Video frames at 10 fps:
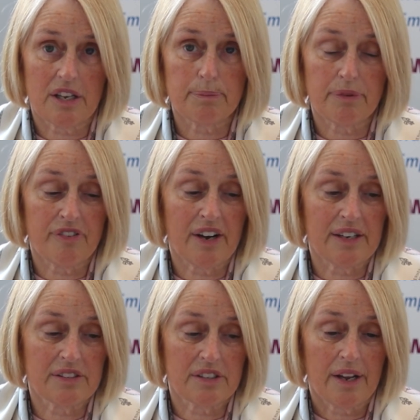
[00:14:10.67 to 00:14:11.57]
and
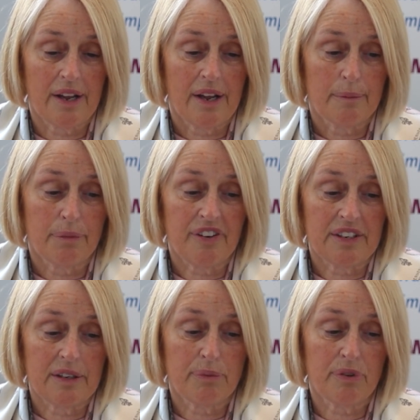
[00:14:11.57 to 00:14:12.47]
provided
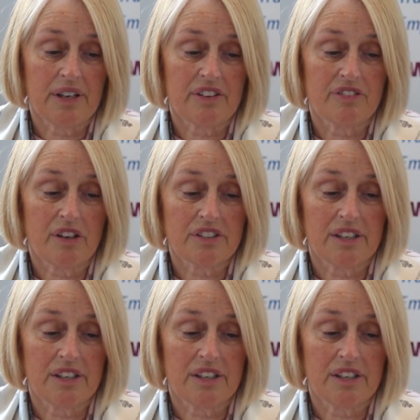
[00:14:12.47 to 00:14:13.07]
the employee has not